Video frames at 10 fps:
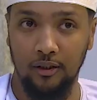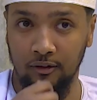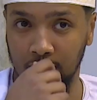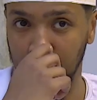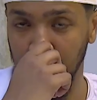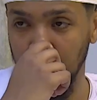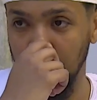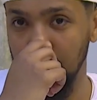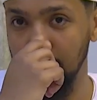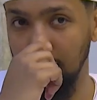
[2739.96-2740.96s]
is an
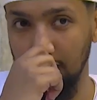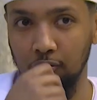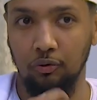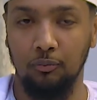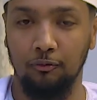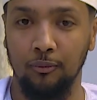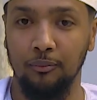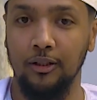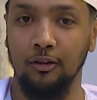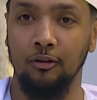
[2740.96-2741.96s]
opportunity for us for
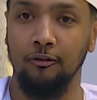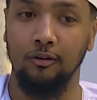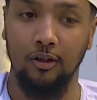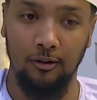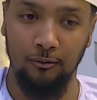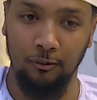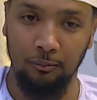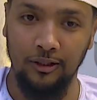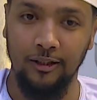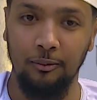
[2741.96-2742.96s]
me or for
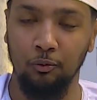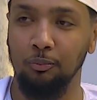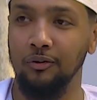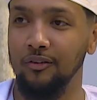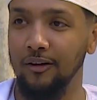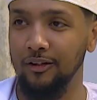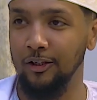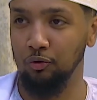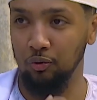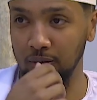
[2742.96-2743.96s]
Banaadir people to preserve the
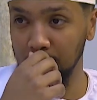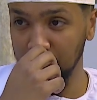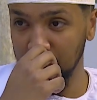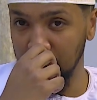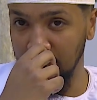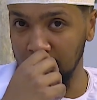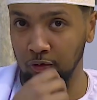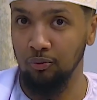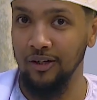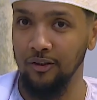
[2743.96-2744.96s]
history and
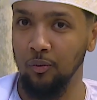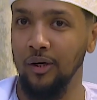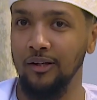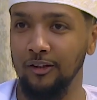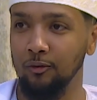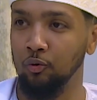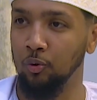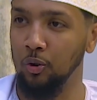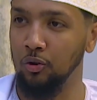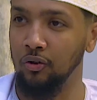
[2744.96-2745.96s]
to raise awareness of what's
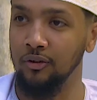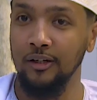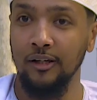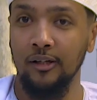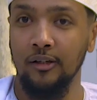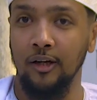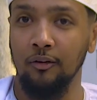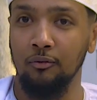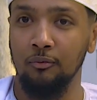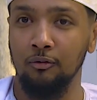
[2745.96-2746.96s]
going on.
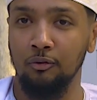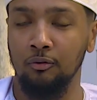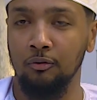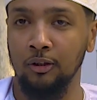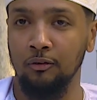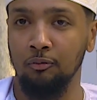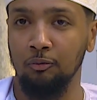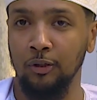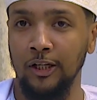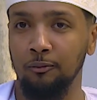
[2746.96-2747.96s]
And
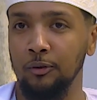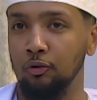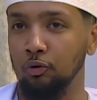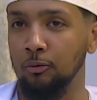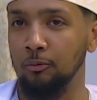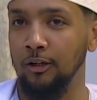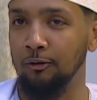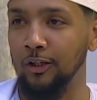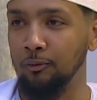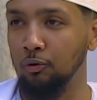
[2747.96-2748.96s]
when I spoke to
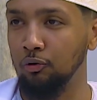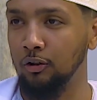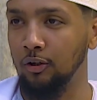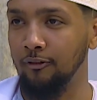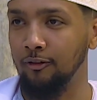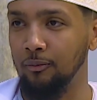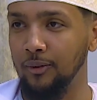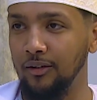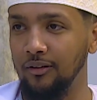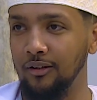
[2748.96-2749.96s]
a lot of
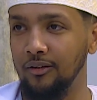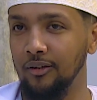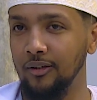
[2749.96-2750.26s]
Omanis